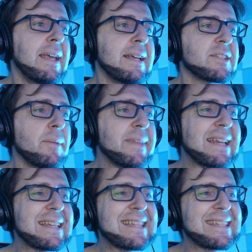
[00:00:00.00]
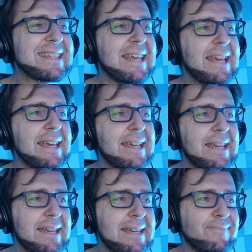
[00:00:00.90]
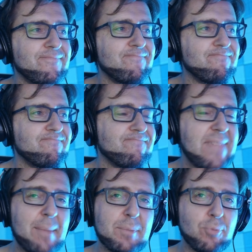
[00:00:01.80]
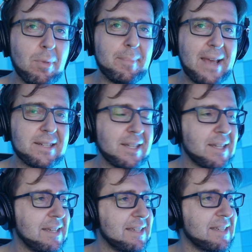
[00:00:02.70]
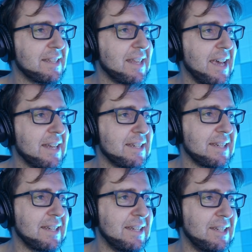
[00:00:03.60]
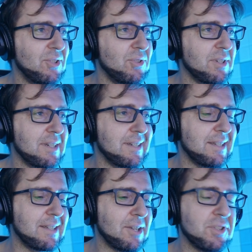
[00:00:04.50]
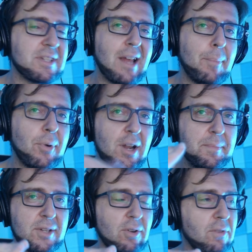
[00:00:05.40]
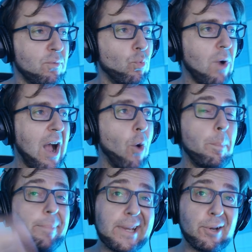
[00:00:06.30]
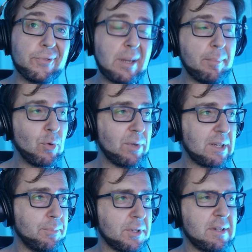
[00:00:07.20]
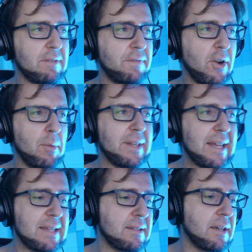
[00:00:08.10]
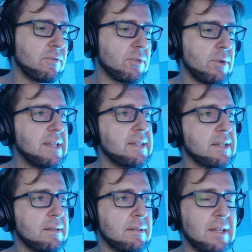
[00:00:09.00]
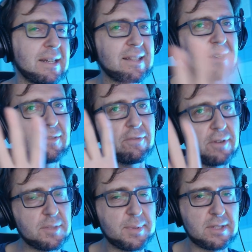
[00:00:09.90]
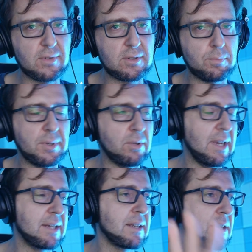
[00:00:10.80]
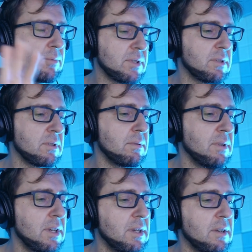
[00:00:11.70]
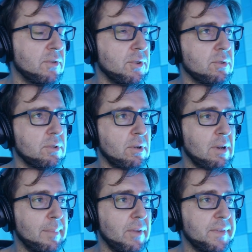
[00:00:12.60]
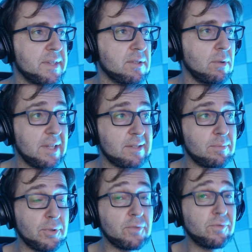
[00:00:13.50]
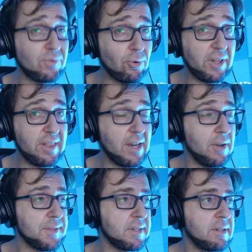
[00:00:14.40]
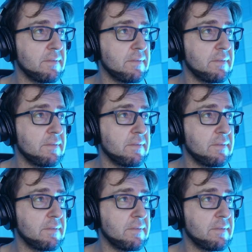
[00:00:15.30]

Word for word: Something that is a bit problematic is that uh, there is an upper limit of how big of a number we can put in a variable. That is kind of crazy, and, and that's kind of very specific to Pico 8, and I want to for you to know about this. So let's put 40,000 in the